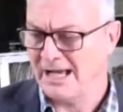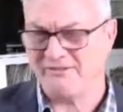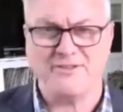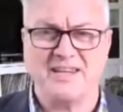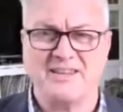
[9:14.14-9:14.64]

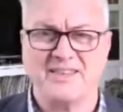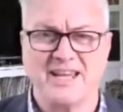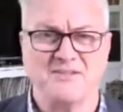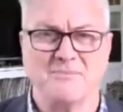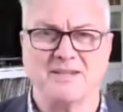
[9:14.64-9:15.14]

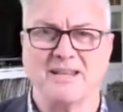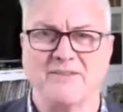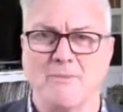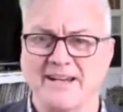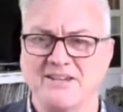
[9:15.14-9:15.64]
15,000
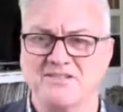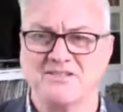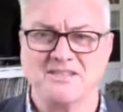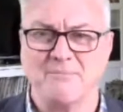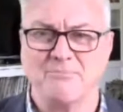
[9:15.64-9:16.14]
mid-level managers
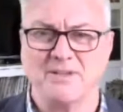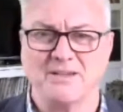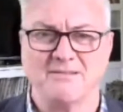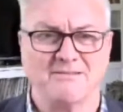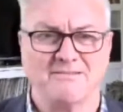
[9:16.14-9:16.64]
or
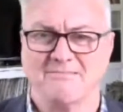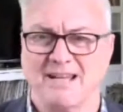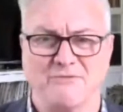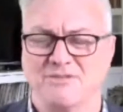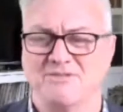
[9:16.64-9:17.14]
something,
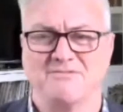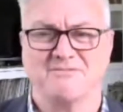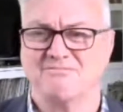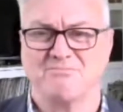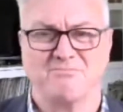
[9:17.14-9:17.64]

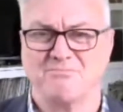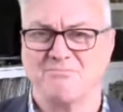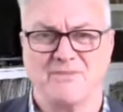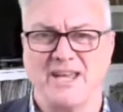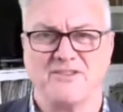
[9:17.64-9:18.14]

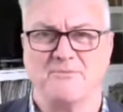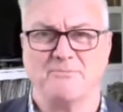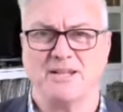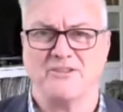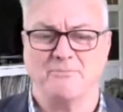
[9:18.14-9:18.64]
100,000
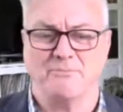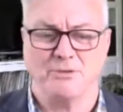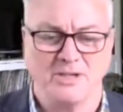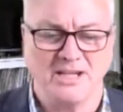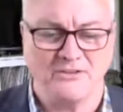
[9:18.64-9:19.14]
plus
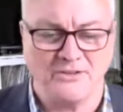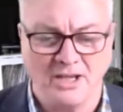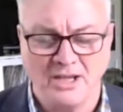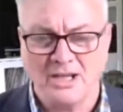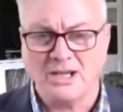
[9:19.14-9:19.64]
employees.
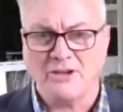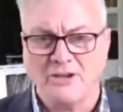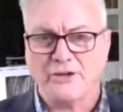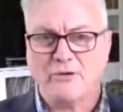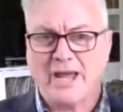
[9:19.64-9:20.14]

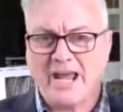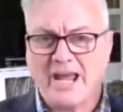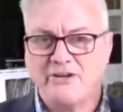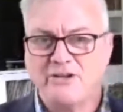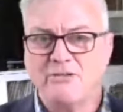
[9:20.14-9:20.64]
So
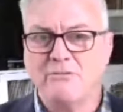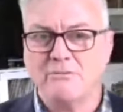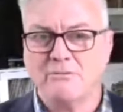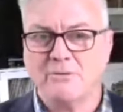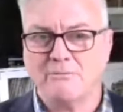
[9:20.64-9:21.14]
how do you
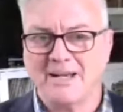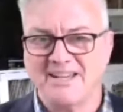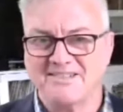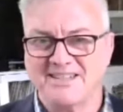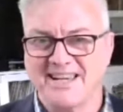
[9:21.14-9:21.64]

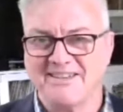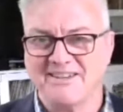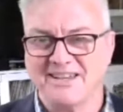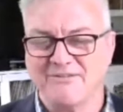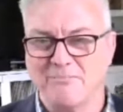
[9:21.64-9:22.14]
maintain a
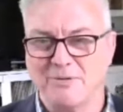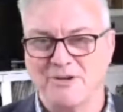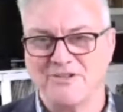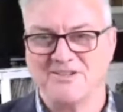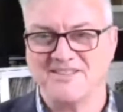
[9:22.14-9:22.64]
level of
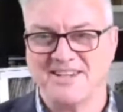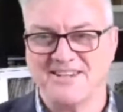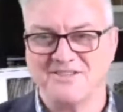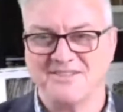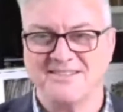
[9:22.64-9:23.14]

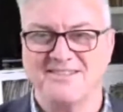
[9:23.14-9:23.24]
personalization